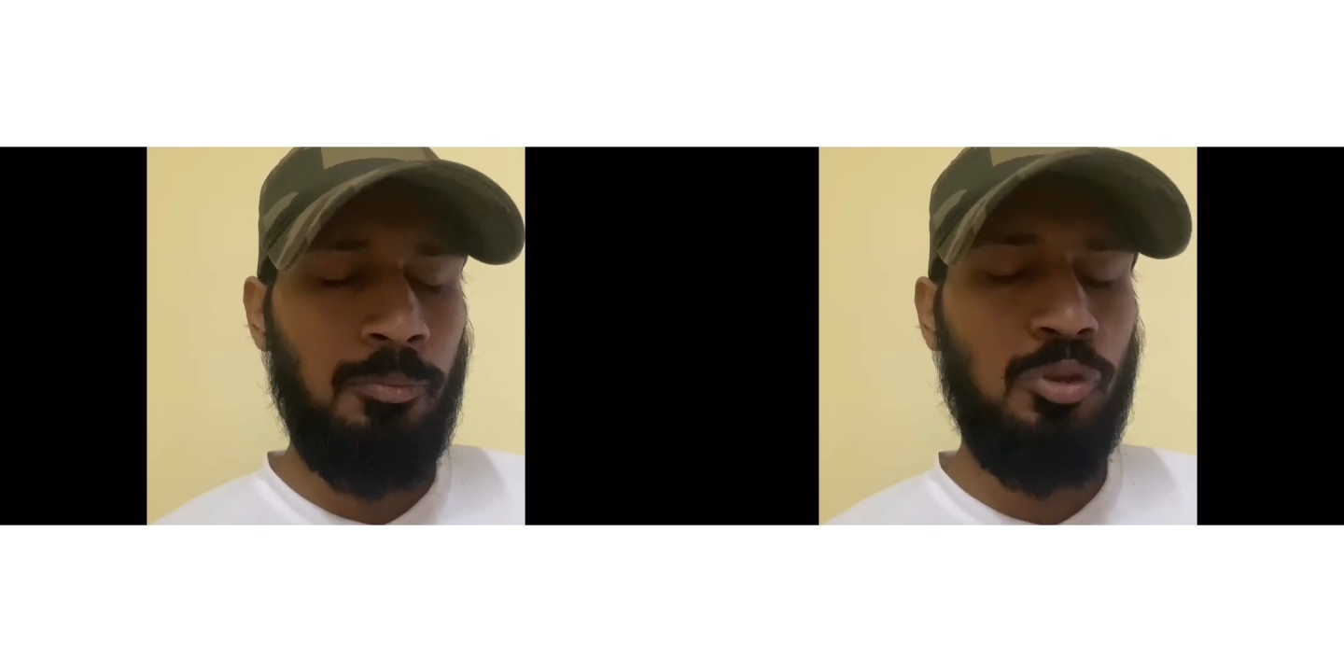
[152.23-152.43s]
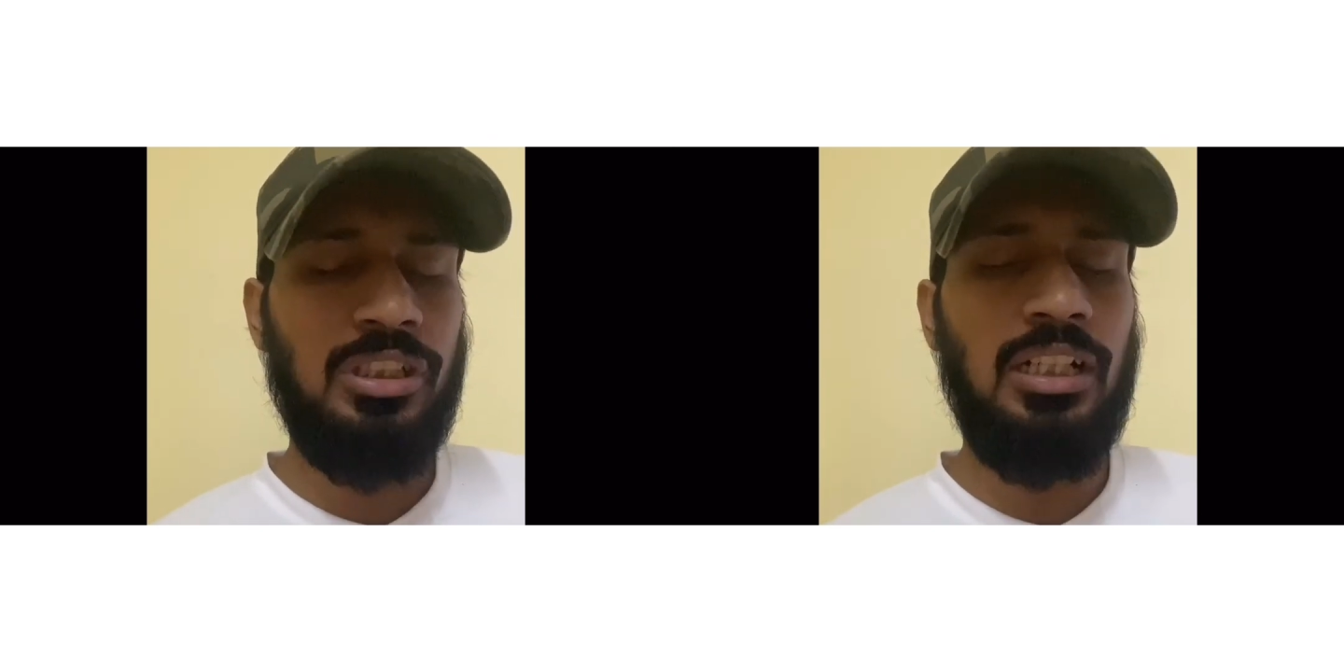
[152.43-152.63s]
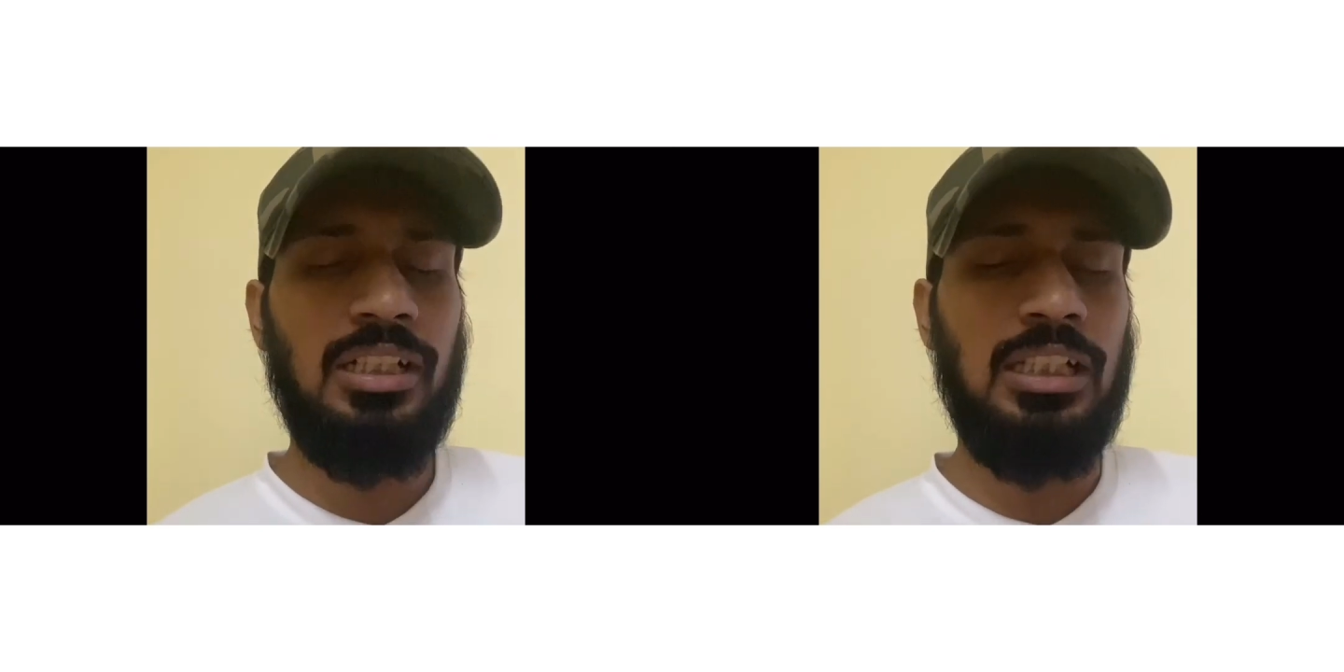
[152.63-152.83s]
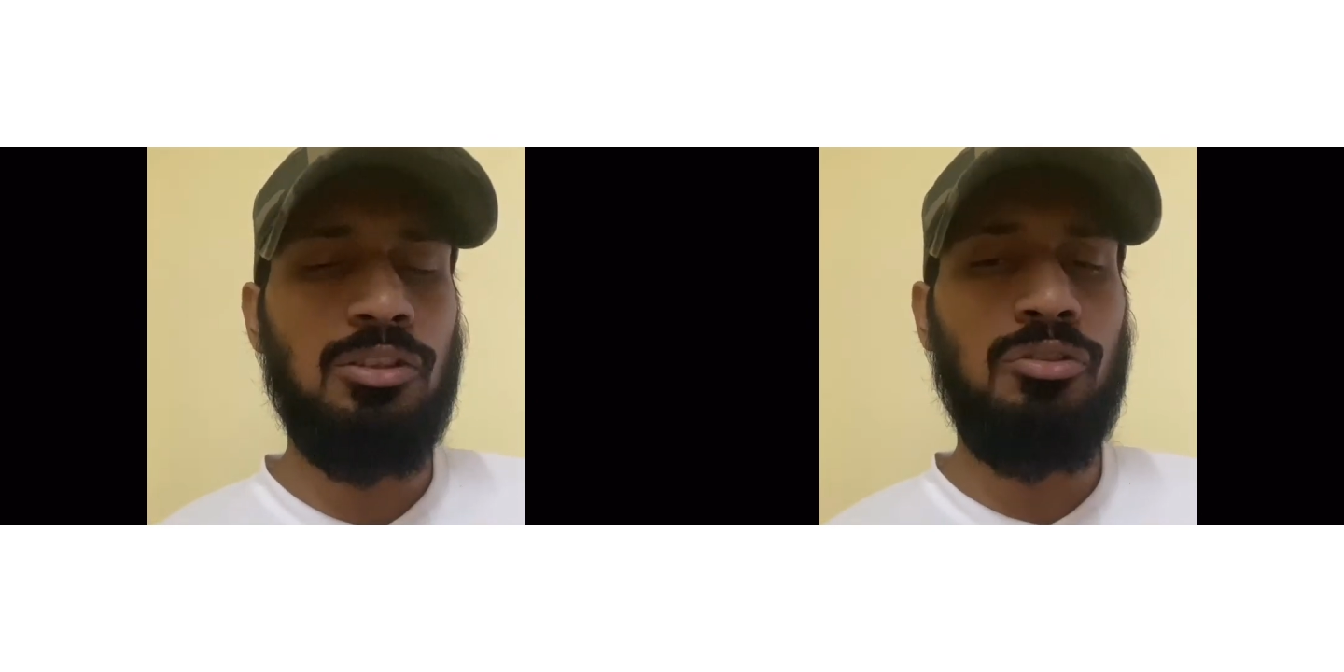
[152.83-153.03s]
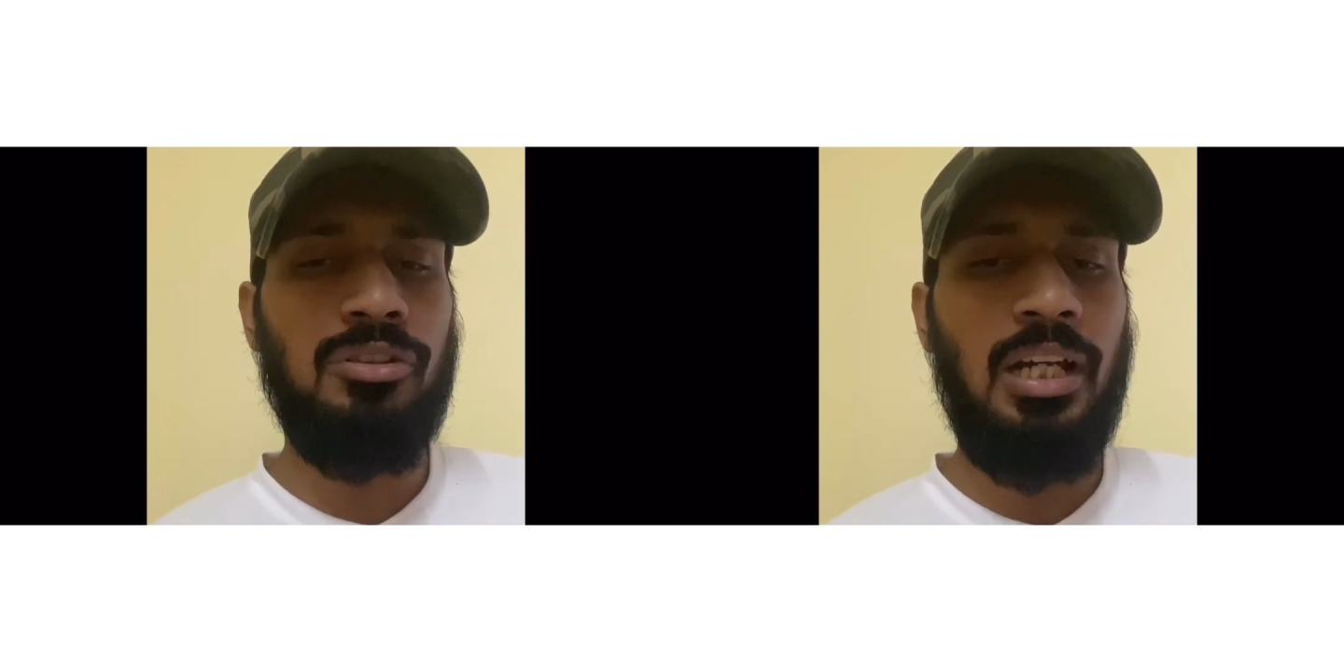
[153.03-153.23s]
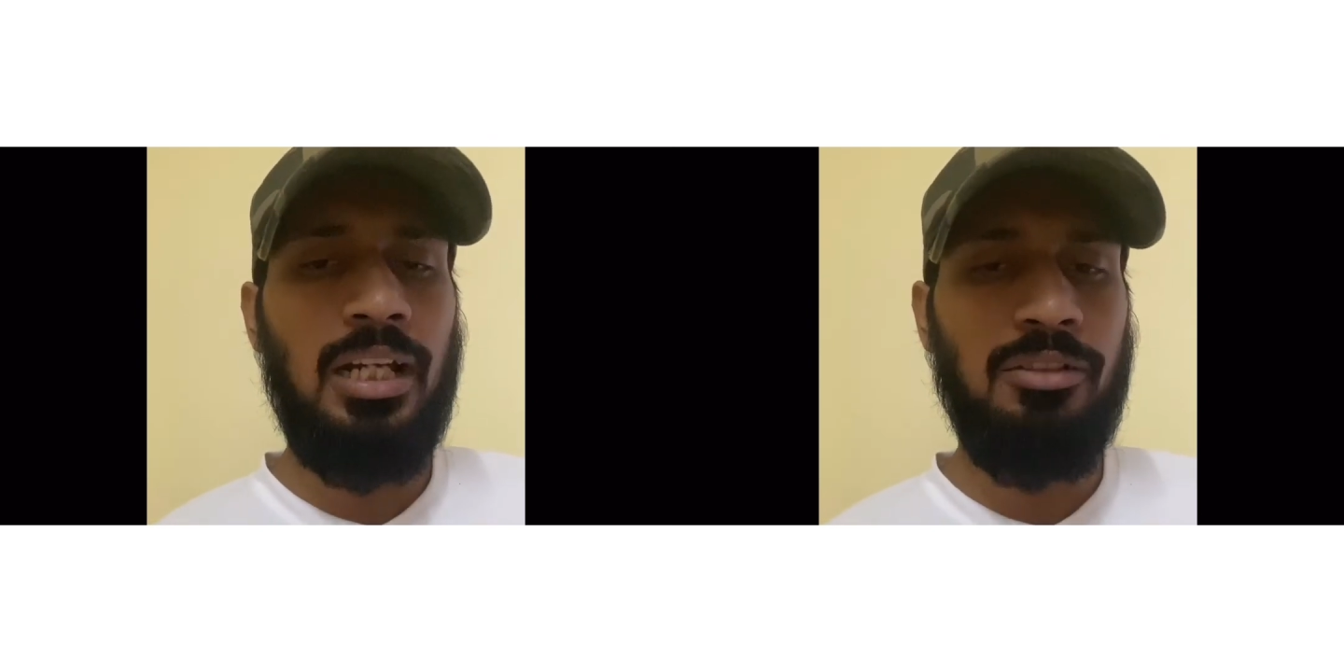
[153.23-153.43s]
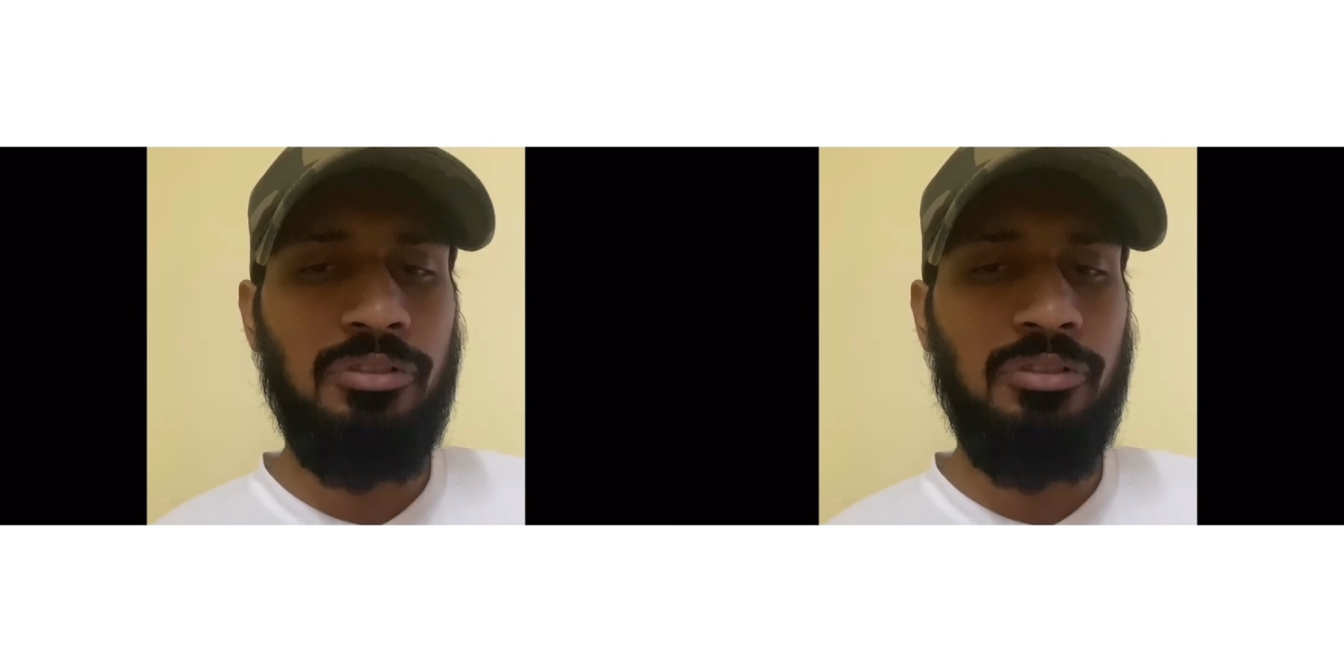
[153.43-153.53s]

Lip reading: put sanitizer on your hand.